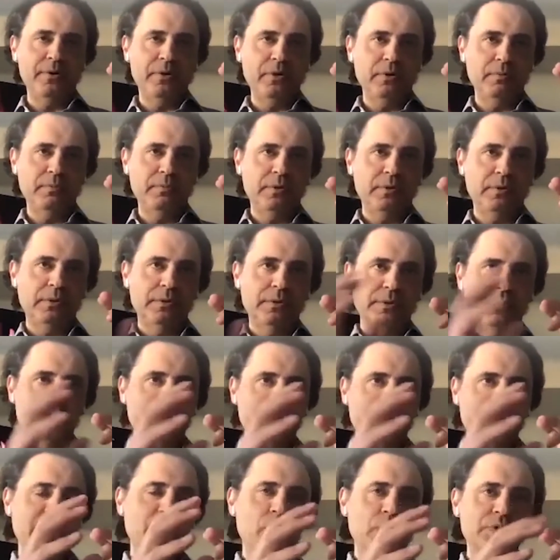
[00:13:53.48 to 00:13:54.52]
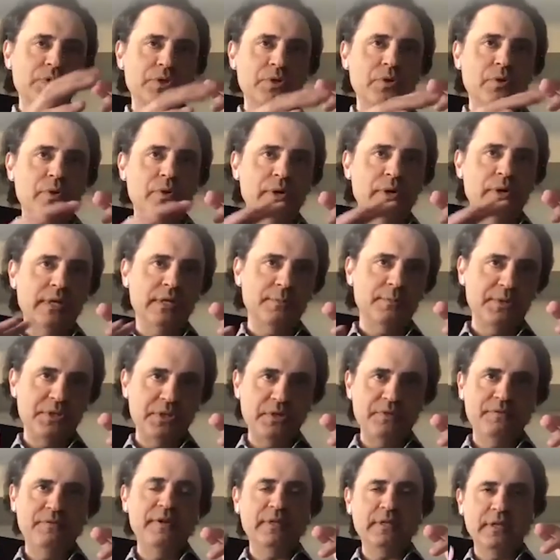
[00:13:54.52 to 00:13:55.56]
Equitable's team was
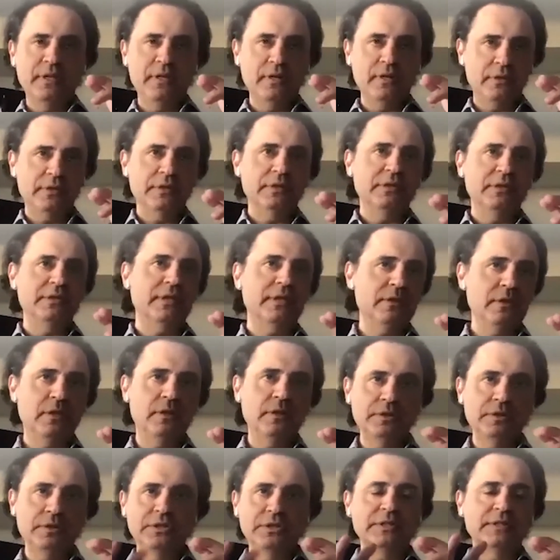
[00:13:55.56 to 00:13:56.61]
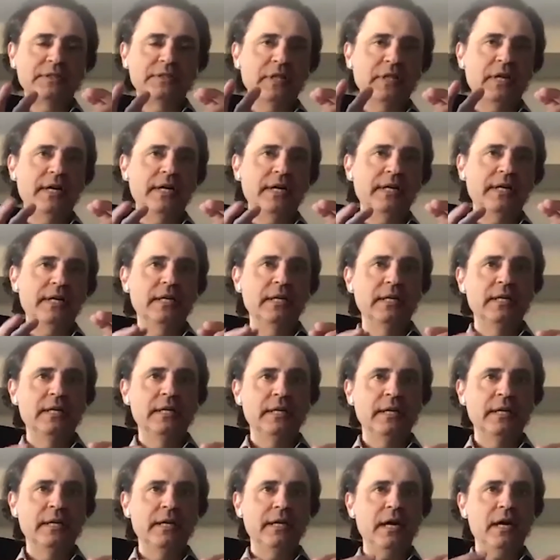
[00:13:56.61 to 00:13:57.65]
going, specifically on the technology side?
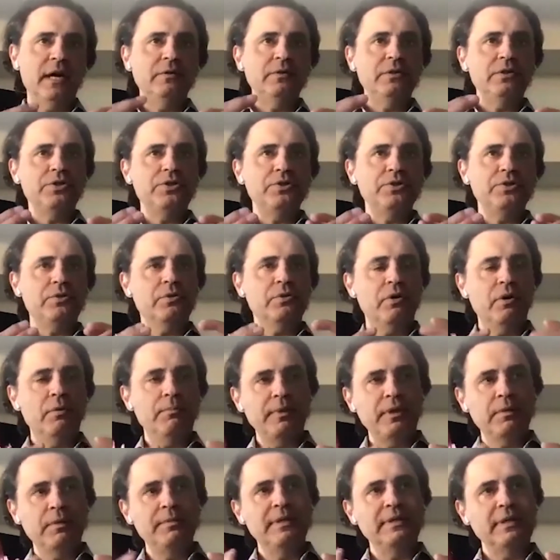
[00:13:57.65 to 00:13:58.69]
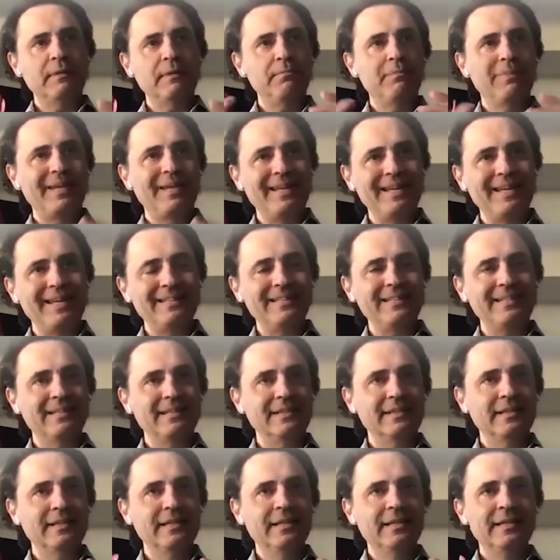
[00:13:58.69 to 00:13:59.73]
And how did you complement and
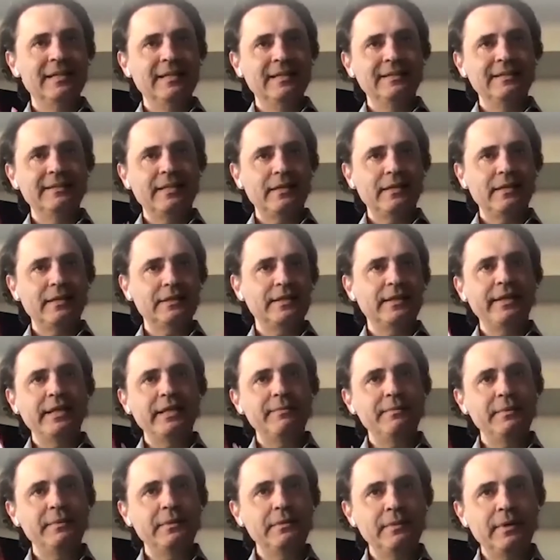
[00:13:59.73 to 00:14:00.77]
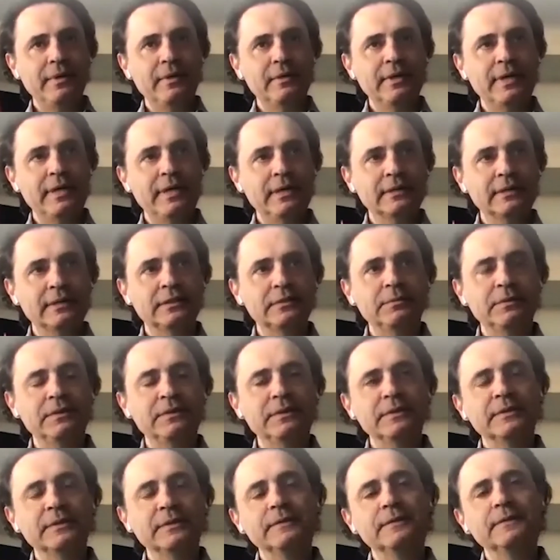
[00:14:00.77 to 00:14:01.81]
blend in? Tell us a little bit about that
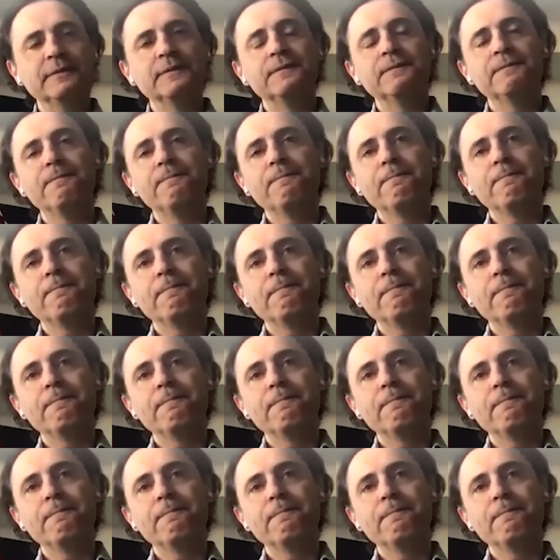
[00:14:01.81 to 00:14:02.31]
experience.